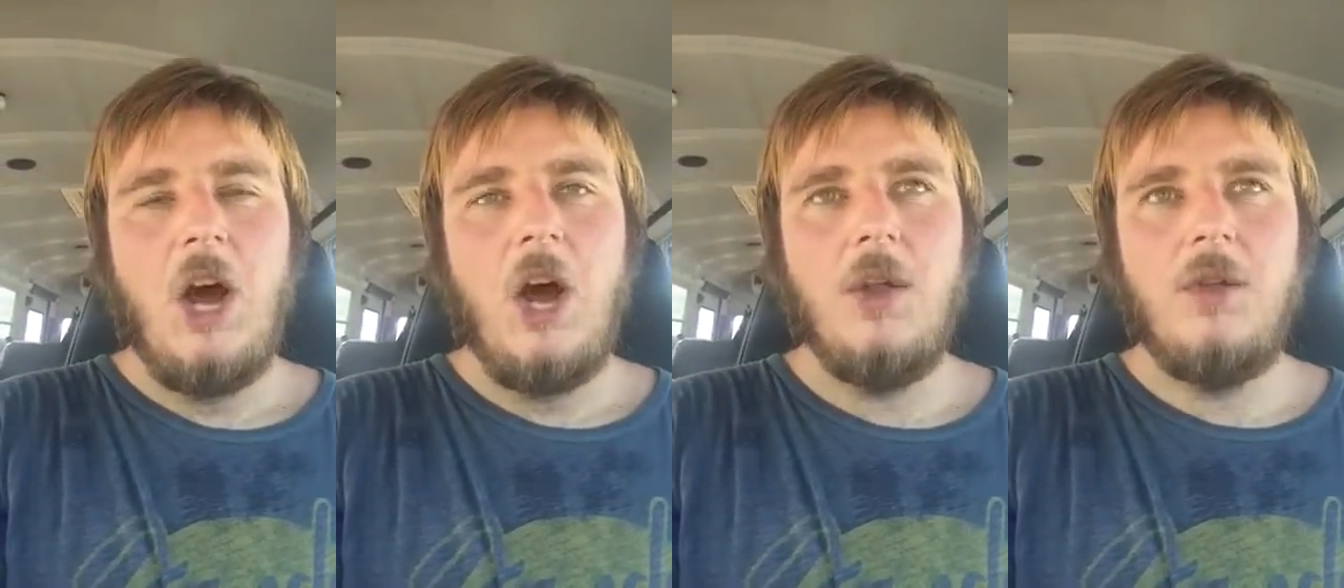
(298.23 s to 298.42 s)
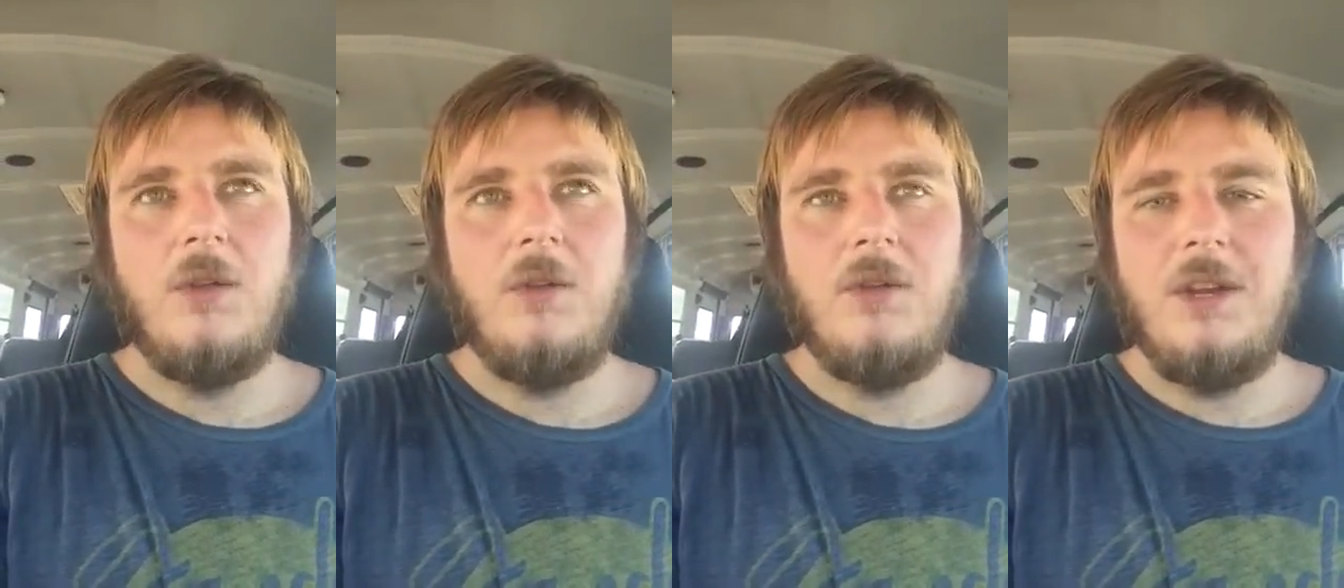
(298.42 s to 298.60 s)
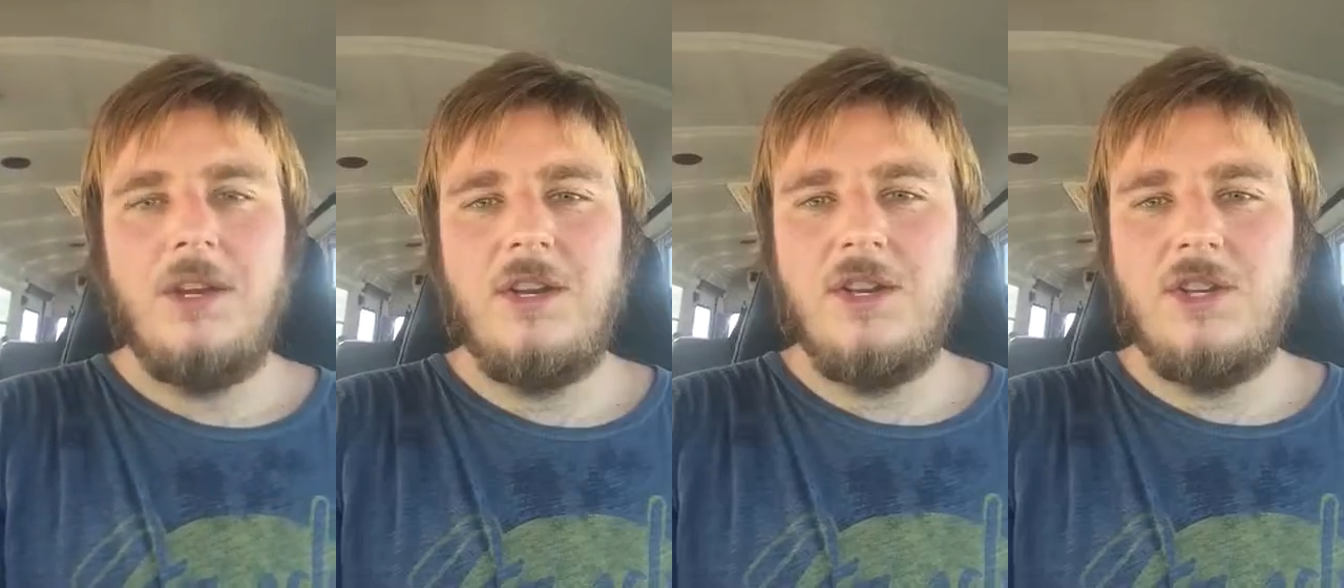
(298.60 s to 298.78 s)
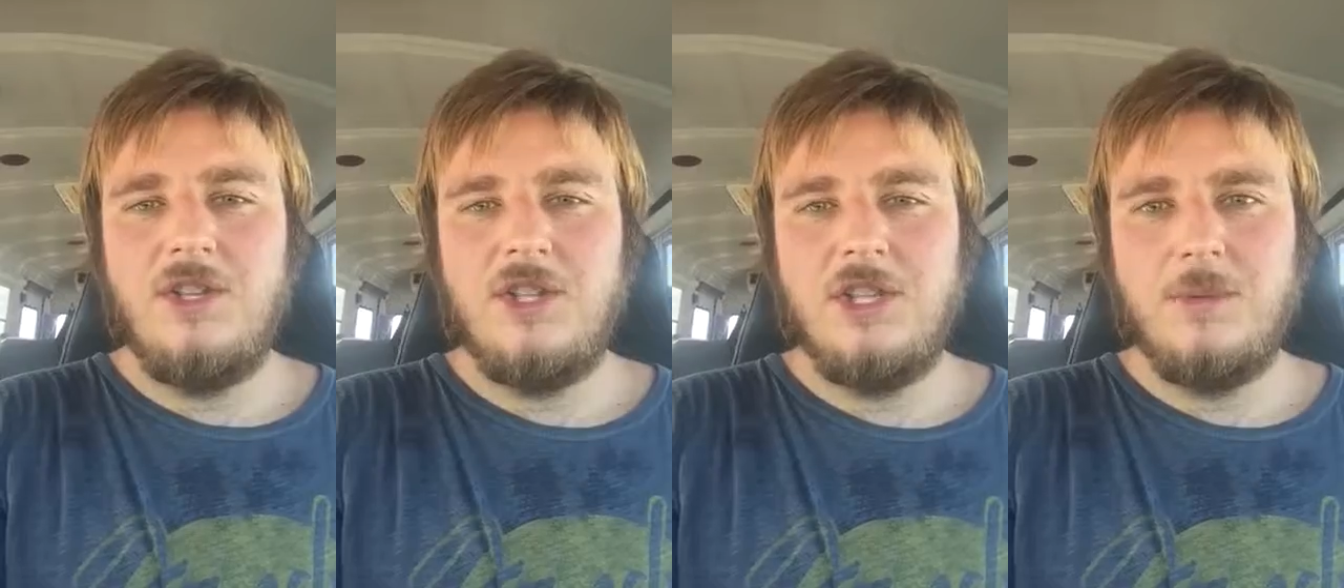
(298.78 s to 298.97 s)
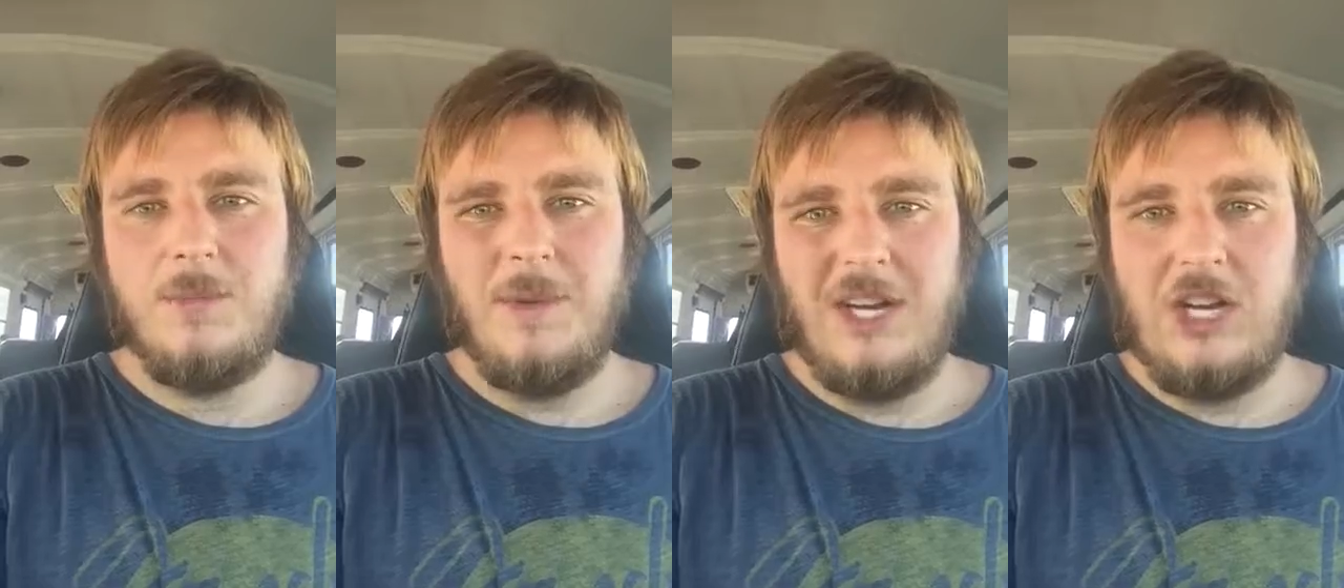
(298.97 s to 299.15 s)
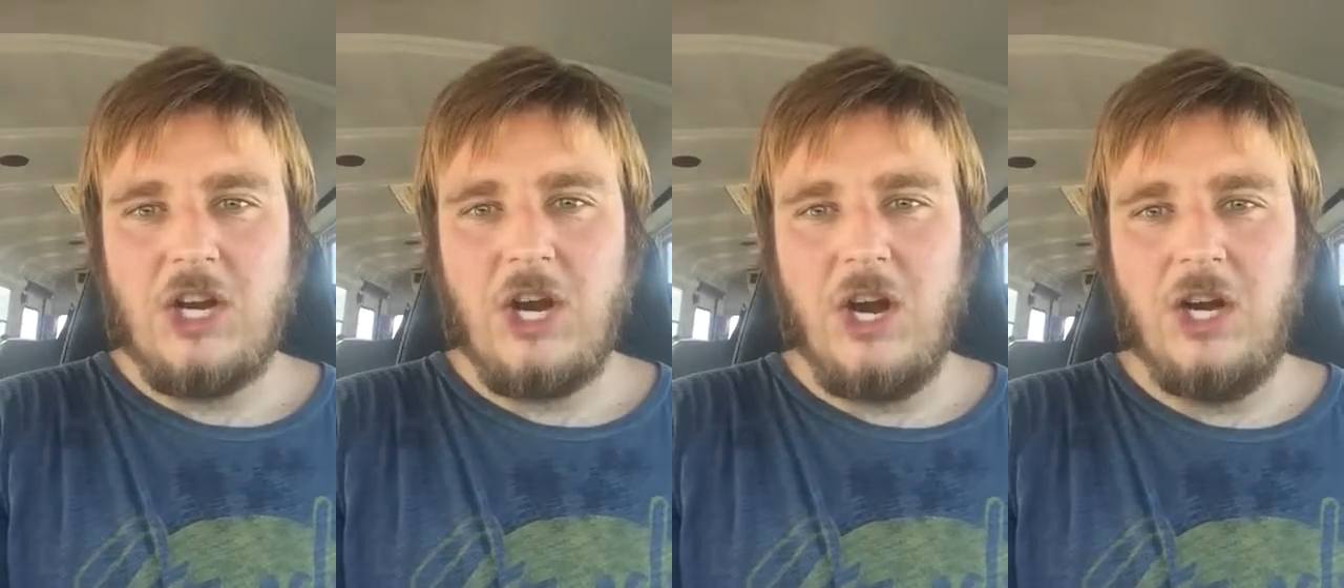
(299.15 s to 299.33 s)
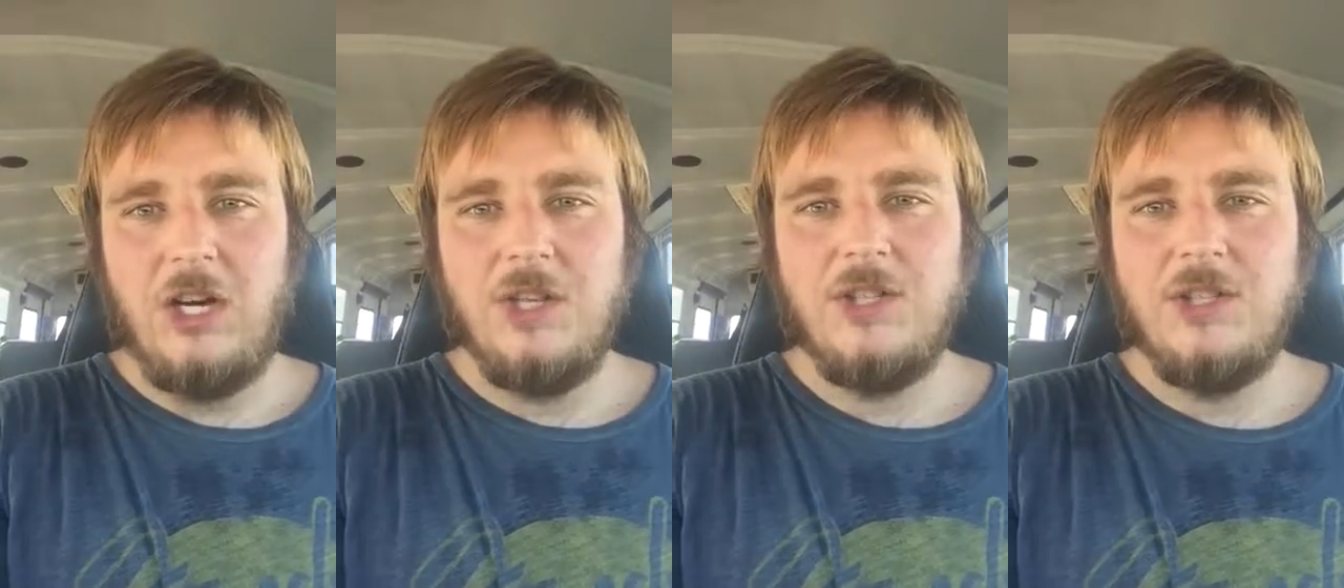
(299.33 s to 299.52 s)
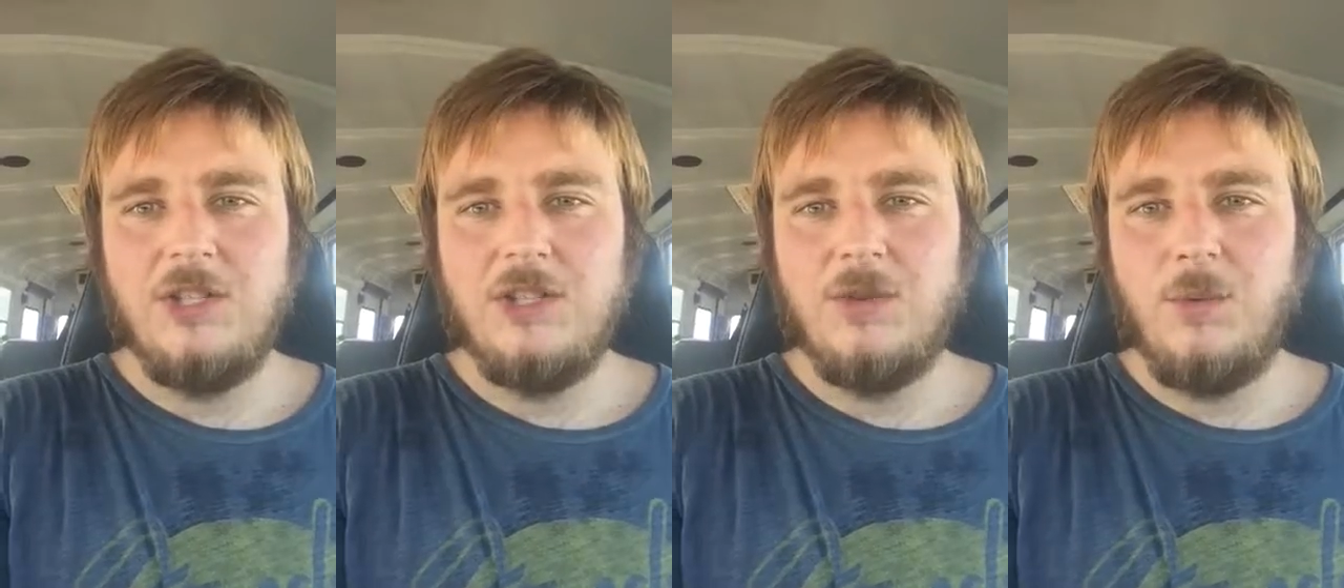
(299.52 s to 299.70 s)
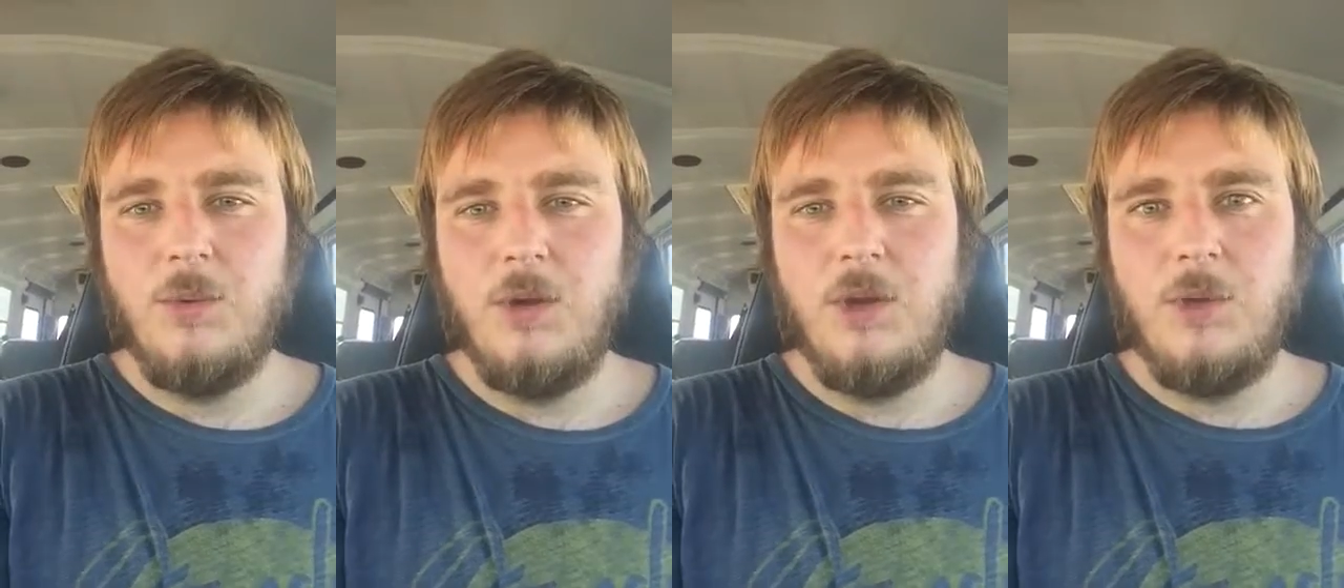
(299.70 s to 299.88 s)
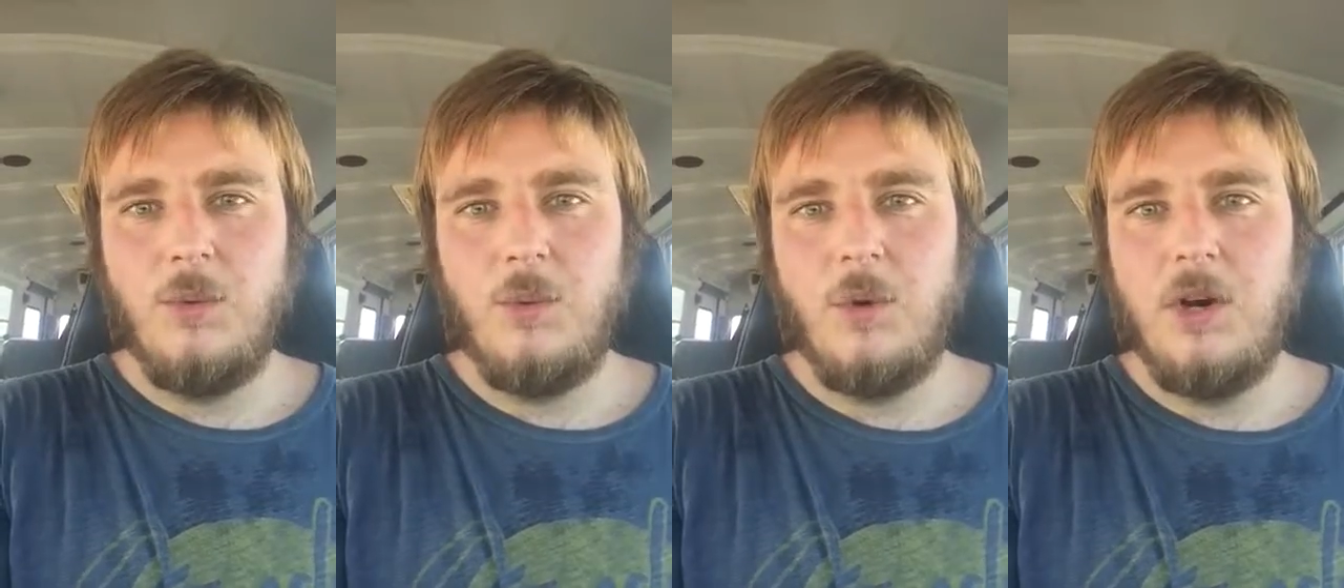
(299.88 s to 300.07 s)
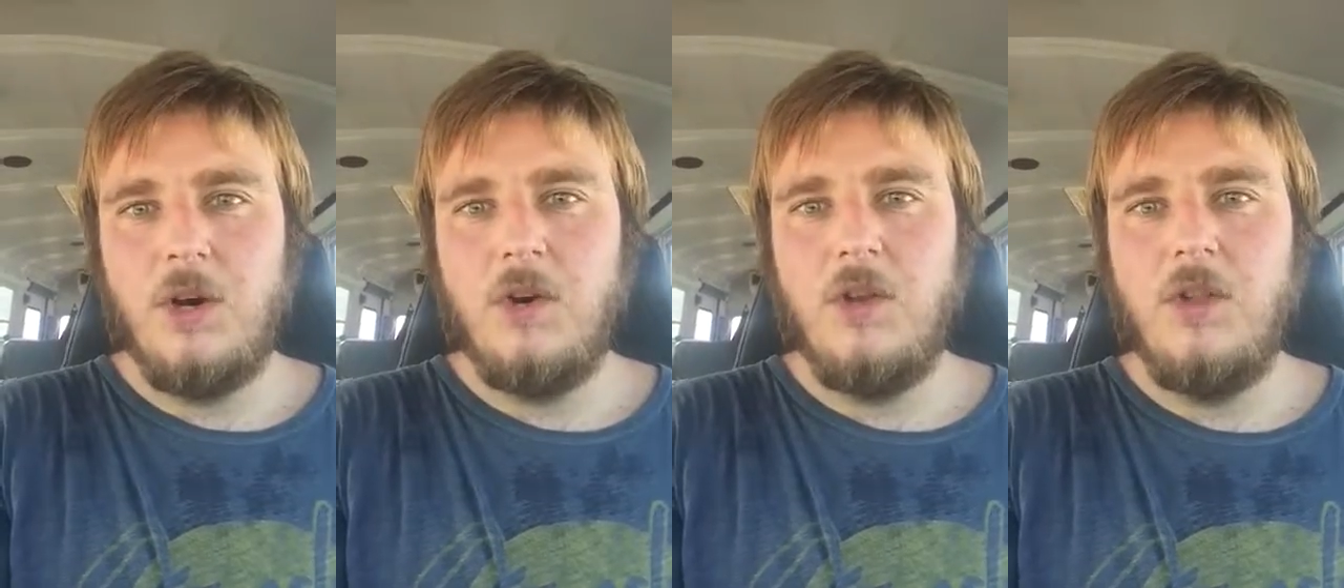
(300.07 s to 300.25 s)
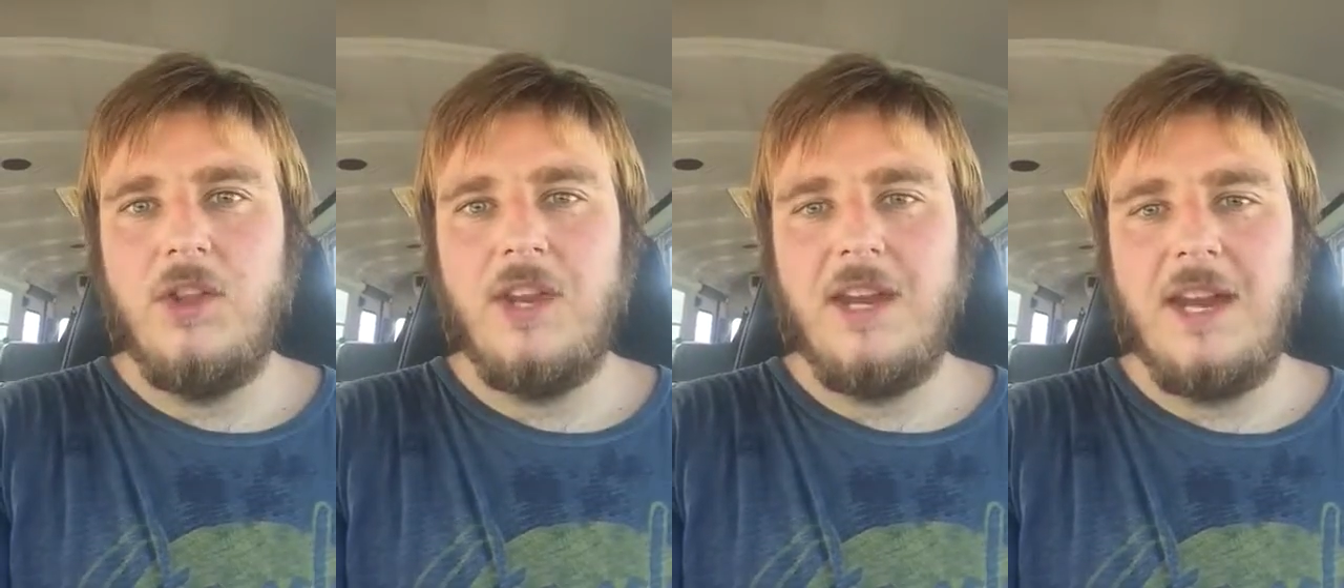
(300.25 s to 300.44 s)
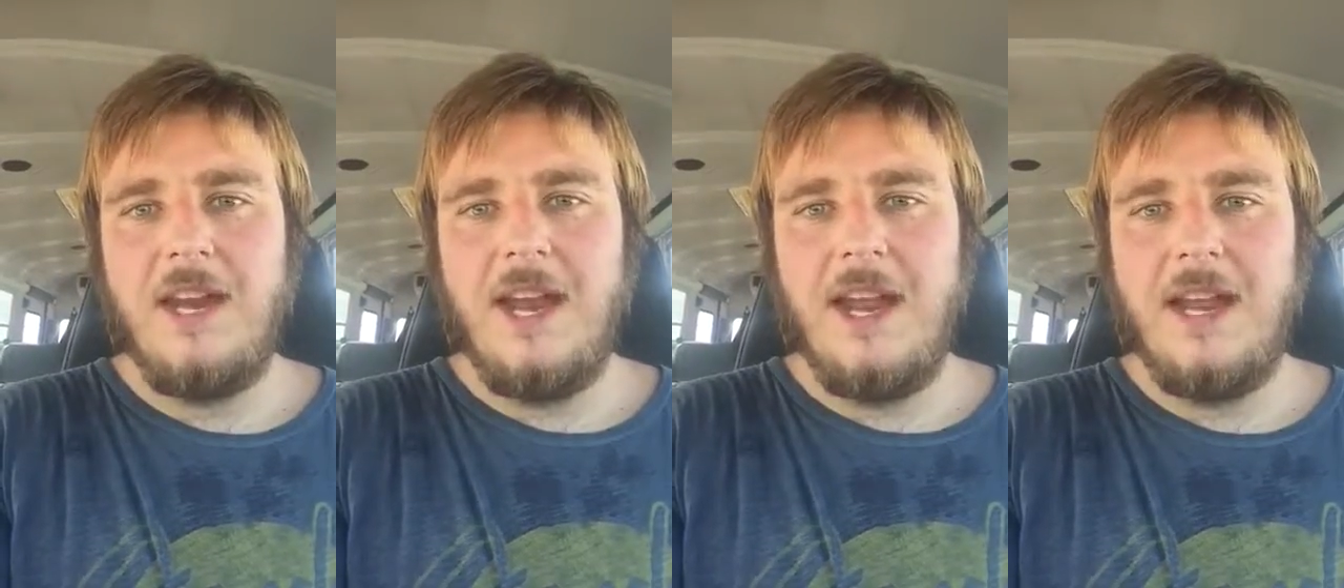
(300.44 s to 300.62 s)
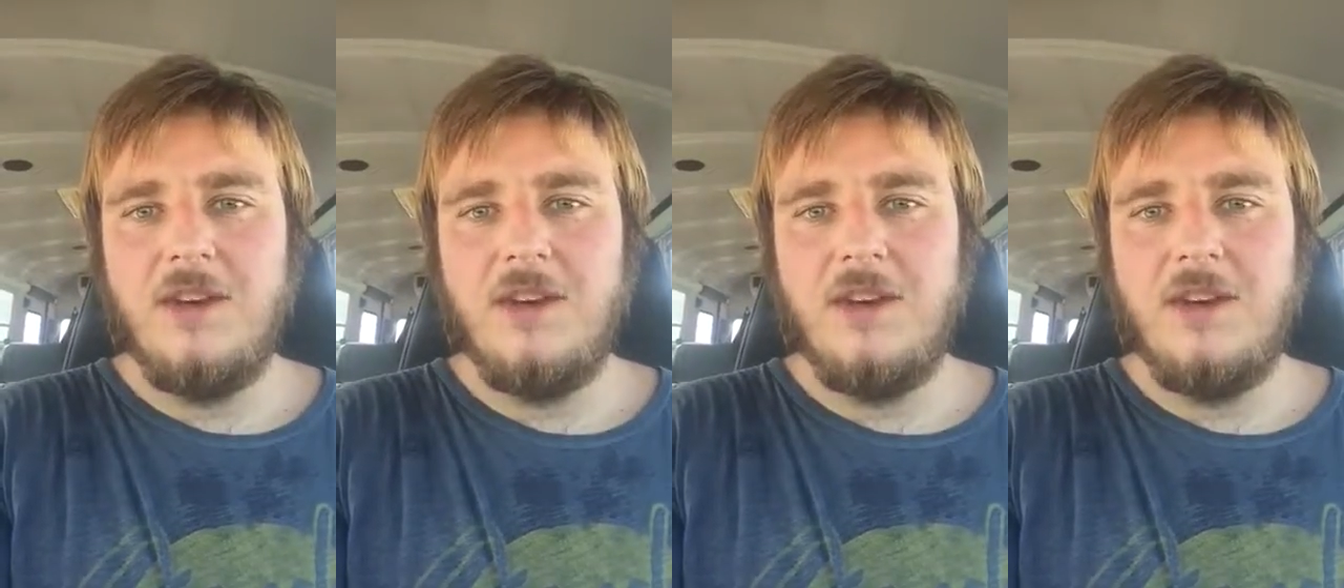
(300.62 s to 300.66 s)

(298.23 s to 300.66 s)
other than to just be conscious with where the